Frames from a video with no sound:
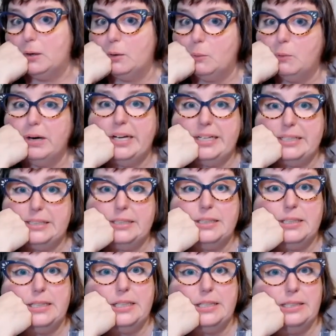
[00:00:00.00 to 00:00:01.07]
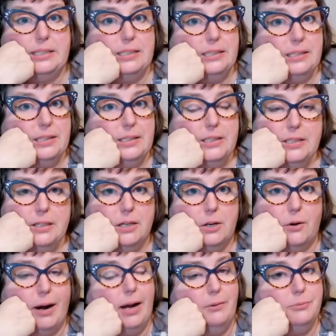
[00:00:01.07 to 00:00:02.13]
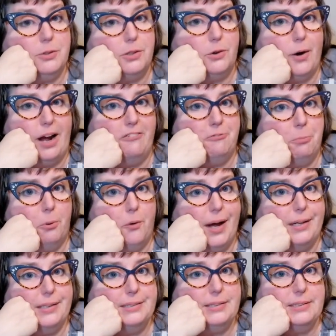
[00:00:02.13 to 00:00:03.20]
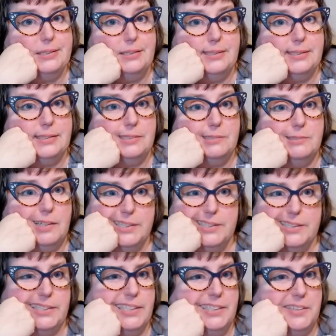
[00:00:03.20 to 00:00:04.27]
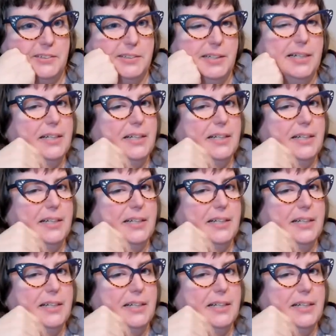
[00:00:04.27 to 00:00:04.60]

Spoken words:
when you're a crafter? Craft paralysis? I don't know.